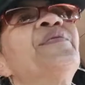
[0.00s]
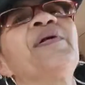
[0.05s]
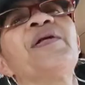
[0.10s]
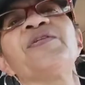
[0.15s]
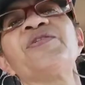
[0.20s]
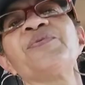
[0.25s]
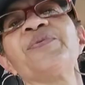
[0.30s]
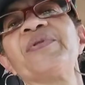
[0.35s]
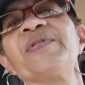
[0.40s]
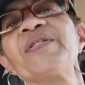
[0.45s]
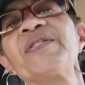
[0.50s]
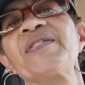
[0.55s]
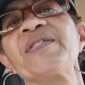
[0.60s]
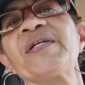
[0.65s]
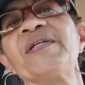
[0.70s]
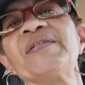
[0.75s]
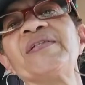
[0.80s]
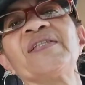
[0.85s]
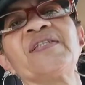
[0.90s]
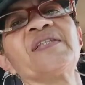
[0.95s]
I'll do with this
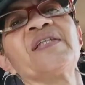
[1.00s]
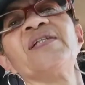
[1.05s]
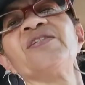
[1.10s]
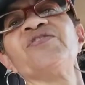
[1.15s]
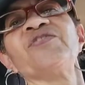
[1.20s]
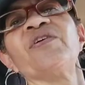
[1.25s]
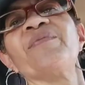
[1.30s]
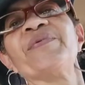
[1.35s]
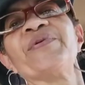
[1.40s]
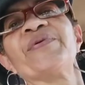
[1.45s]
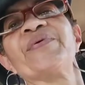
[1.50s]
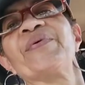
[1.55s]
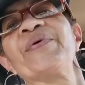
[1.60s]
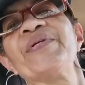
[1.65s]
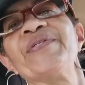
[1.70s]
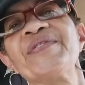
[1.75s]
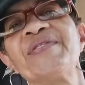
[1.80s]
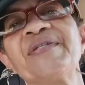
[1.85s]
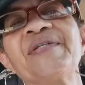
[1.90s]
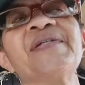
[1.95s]
side. This side's driving me
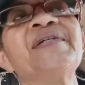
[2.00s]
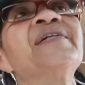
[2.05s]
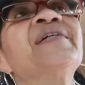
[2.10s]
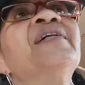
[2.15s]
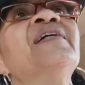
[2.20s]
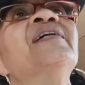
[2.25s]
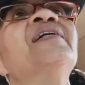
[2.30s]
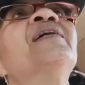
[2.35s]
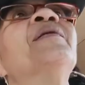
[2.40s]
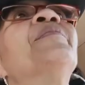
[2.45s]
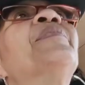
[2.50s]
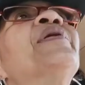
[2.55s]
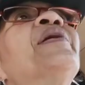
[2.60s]
crazy. But